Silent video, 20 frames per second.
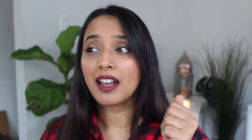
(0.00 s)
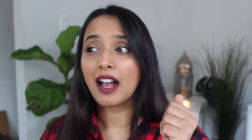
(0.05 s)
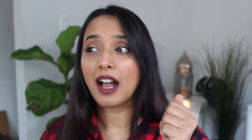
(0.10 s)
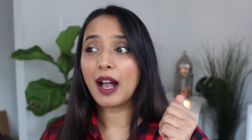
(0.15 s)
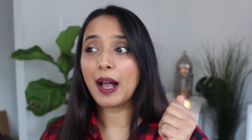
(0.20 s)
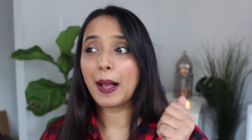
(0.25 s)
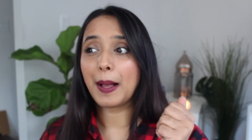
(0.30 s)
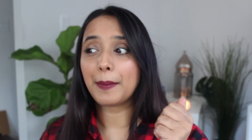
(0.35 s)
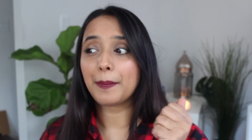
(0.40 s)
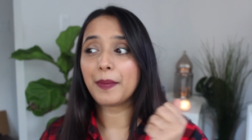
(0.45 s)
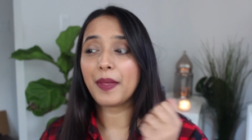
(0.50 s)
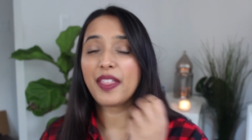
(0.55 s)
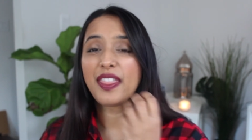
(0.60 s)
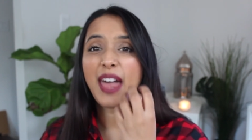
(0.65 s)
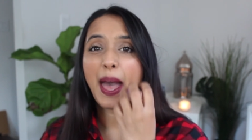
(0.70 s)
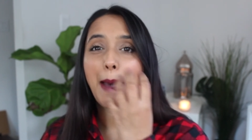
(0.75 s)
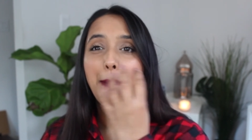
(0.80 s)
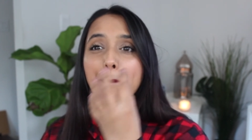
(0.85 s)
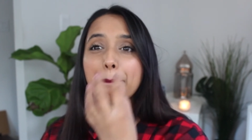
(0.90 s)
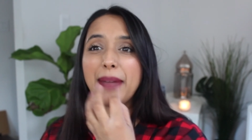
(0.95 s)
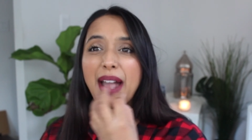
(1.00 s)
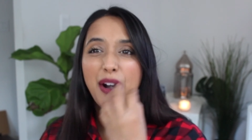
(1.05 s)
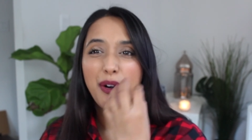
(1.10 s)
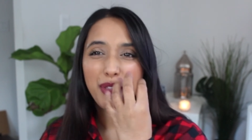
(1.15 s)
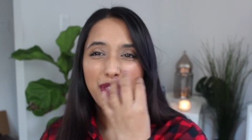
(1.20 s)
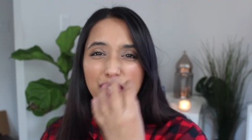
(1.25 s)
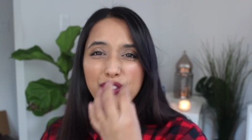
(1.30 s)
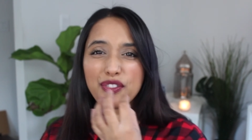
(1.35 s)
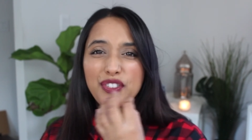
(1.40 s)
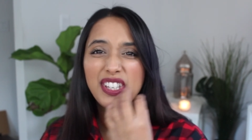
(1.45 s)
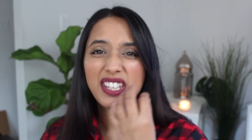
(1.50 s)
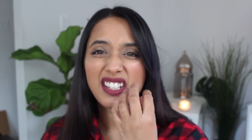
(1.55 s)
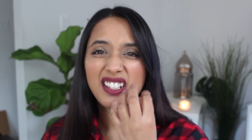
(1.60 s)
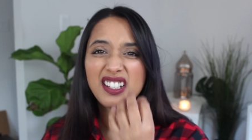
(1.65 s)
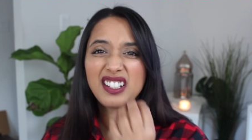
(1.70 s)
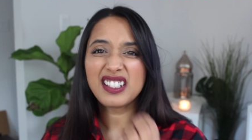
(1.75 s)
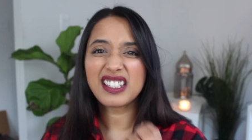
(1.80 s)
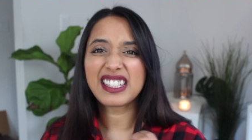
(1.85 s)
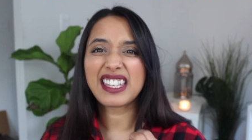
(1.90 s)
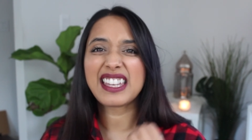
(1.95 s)
that mouth
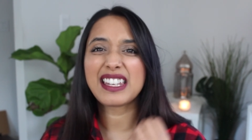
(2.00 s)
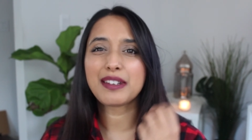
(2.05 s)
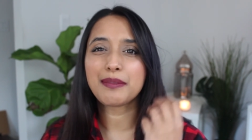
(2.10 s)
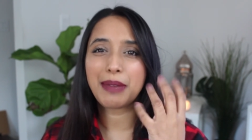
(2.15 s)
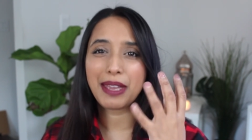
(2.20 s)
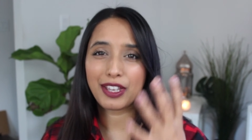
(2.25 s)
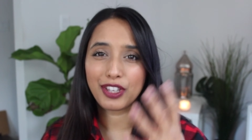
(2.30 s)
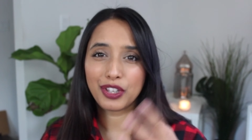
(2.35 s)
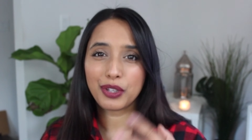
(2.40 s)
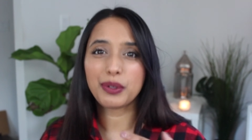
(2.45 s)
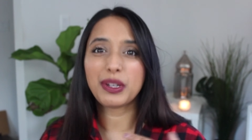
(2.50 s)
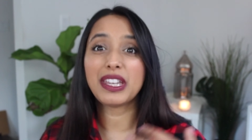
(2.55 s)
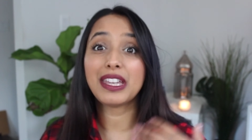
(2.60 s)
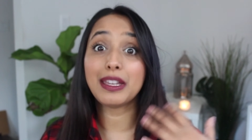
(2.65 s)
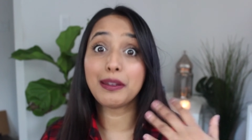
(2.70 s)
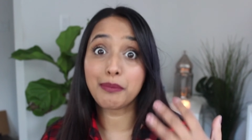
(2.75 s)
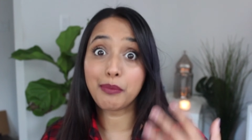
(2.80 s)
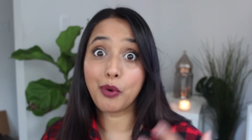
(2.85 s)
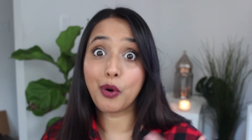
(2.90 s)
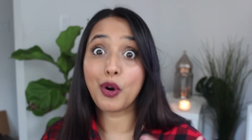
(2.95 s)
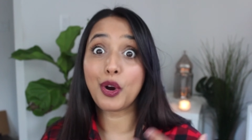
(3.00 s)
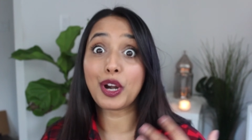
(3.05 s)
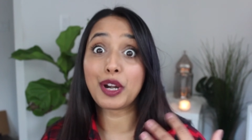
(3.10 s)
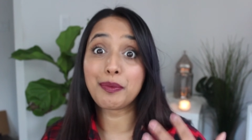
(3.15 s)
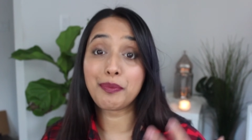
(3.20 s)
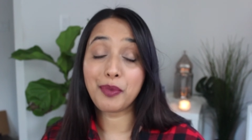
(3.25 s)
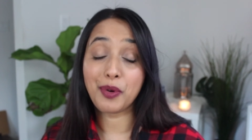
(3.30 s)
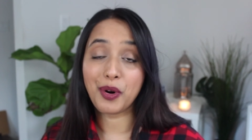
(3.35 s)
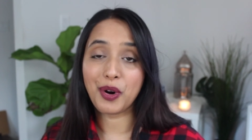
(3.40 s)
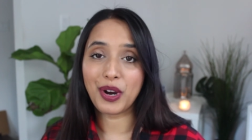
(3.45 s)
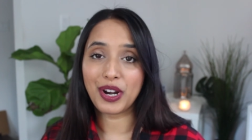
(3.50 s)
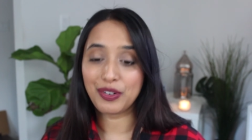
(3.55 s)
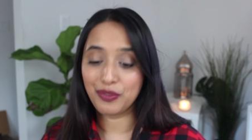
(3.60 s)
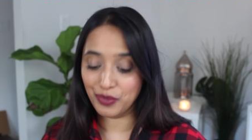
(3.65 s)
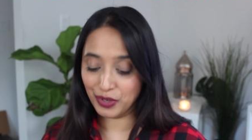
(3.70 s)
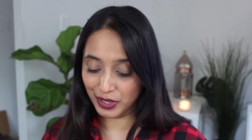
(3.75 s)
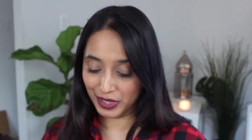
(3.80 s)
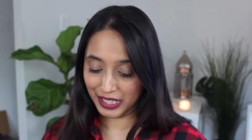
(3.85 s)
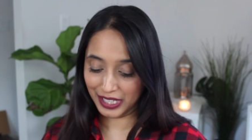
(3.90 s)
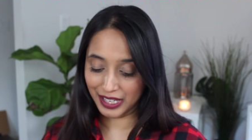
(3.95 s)
feel can make you eat more and more,
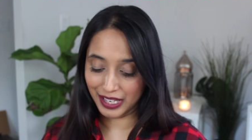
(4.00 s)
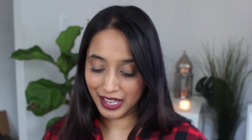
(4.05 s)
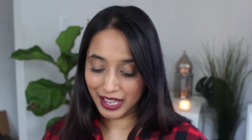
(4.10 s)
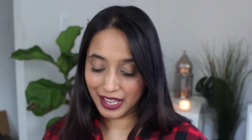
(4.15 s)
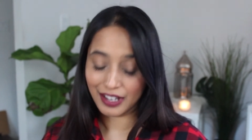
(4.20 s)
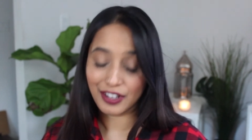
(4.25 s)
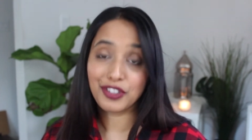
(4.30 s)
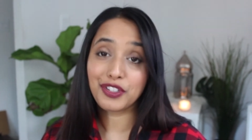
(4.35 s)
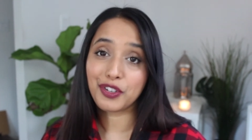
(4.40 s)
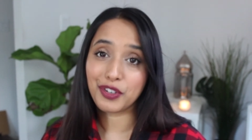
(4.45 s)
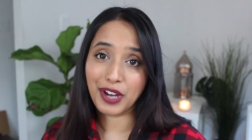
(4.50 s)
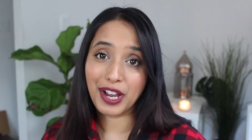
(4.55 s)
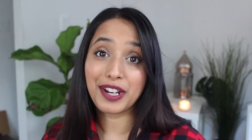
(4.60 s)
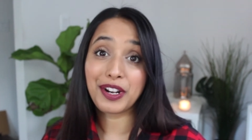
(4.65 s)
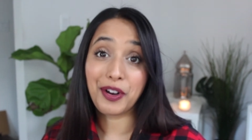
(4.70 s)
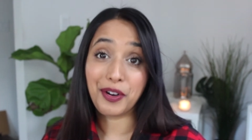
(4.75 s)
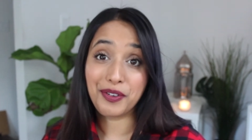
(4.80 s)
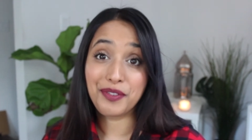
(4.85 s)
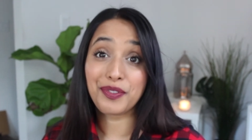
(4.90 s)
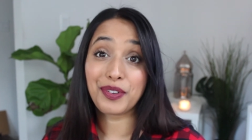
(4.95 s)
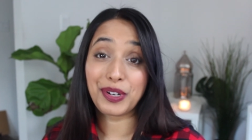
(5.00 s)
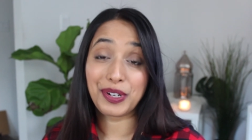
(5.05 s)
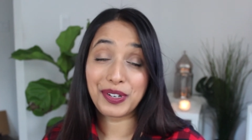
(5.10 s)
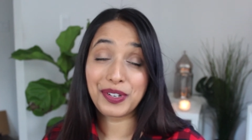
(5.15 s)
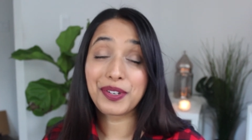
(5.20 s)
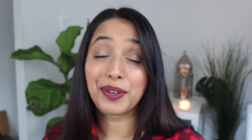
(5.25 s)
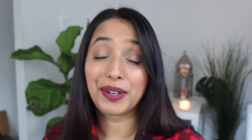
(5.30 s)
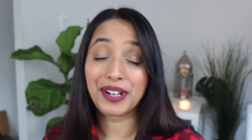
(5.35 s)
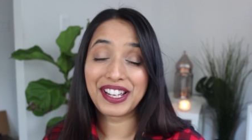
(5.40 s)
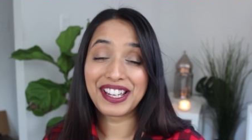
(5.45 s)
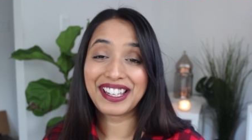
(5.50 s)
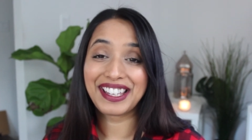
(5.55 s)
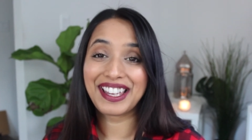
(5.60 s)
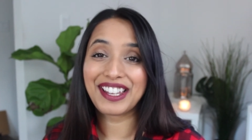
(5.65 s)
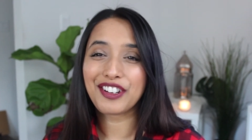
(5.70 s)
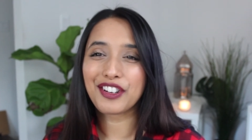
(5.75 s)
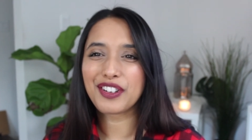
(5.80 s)
and really, because you're kind of over enjoying it.